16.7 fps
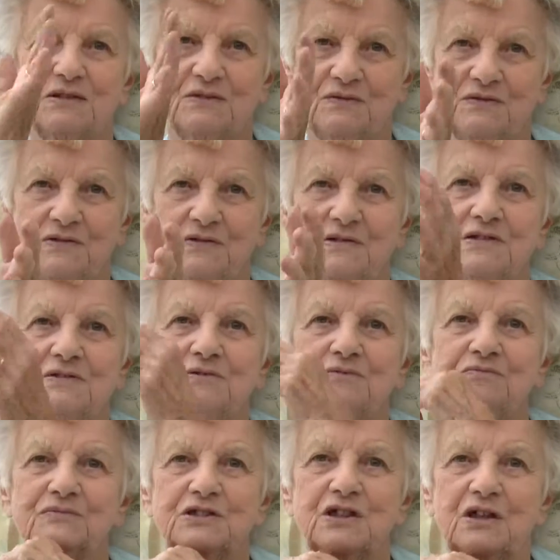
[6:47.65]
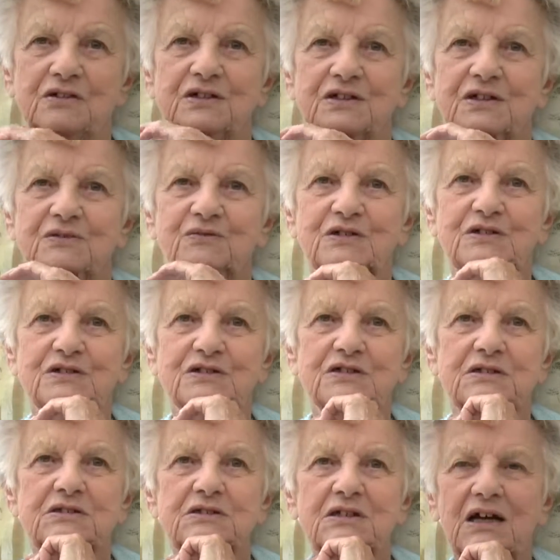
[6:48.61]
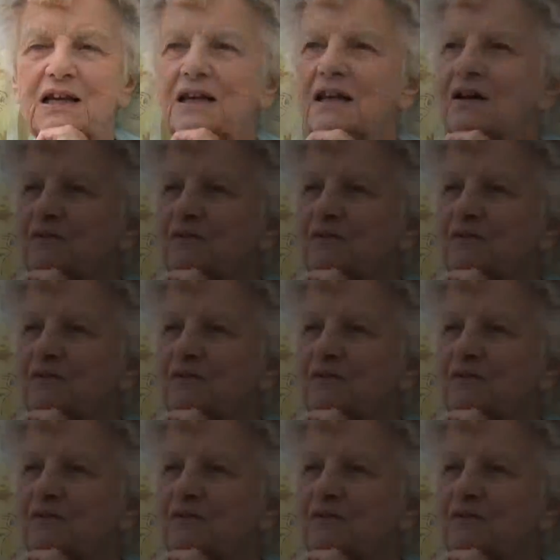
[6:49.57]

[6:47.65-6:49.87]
of, the difficulties. I